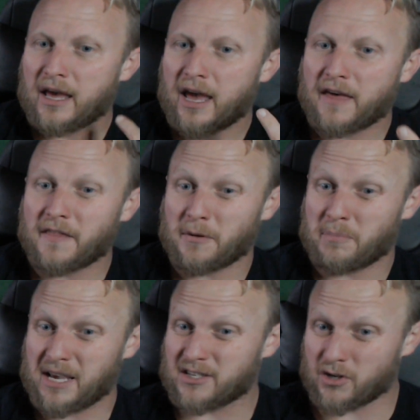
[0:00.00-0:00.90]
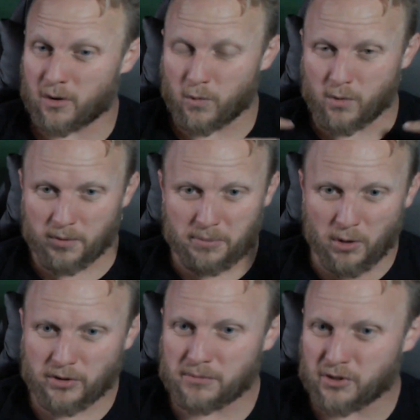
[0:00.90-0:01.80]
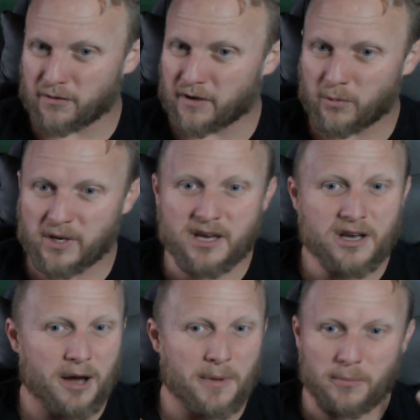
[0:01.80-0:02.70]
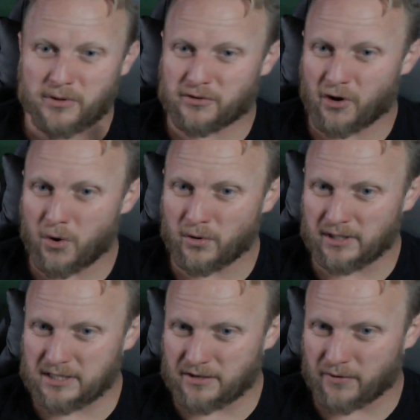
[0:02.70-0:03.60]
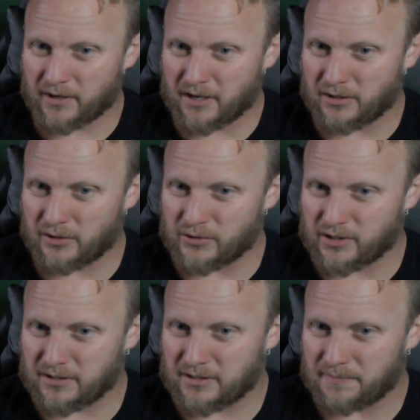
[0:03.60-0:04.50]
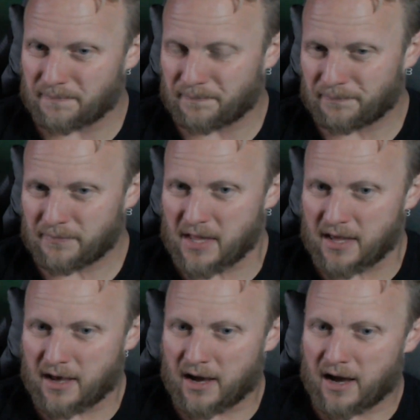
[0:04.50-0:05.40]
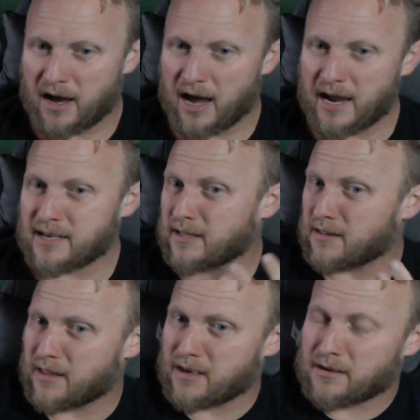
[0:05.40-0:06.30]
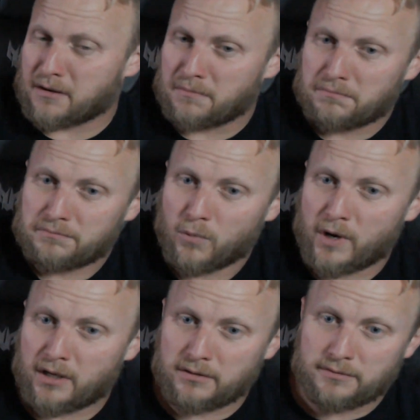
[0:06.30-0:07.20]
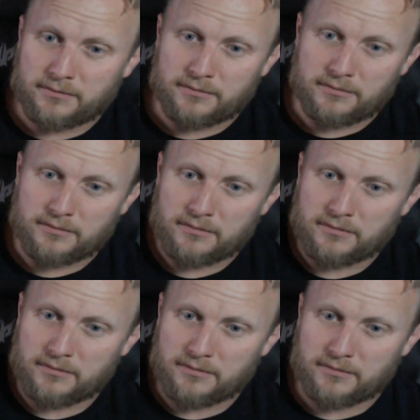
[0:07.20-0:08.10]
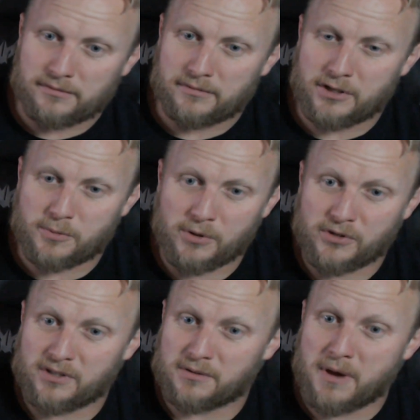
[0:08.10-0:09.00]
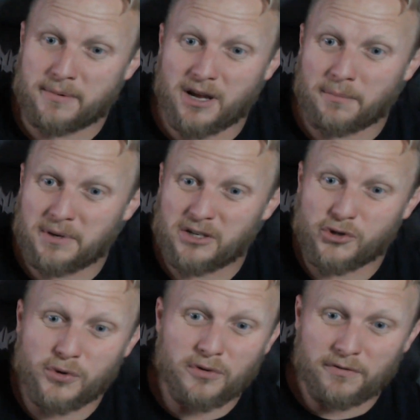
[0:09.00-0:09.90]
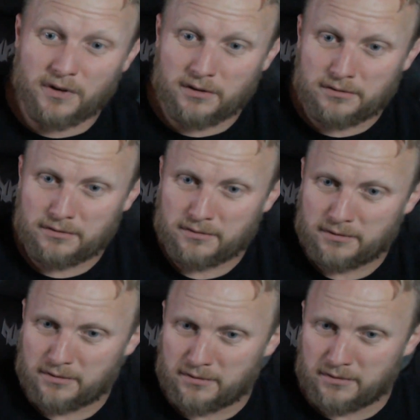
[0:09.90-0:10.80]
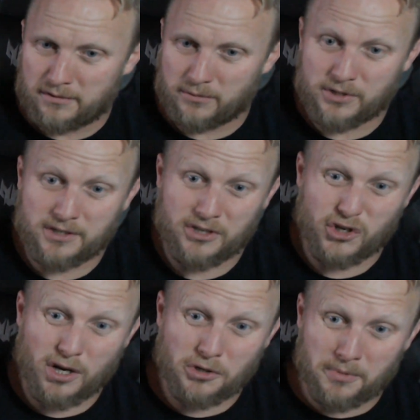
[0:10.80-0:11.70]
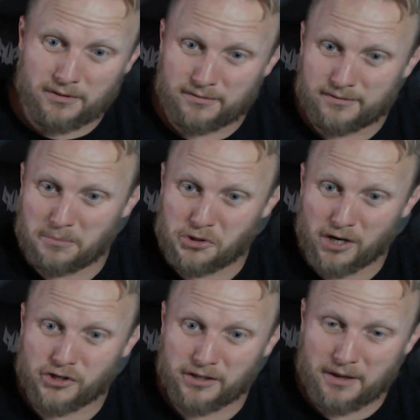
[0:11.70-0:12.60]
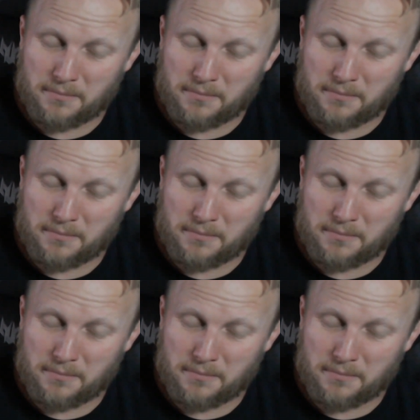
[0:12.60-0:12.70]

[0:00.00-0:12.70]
And then based on what we're both observing, we can come up with totally different conclusions. I can think, well, this person's maybe not being truthful, which is a judgment. I'm judging them.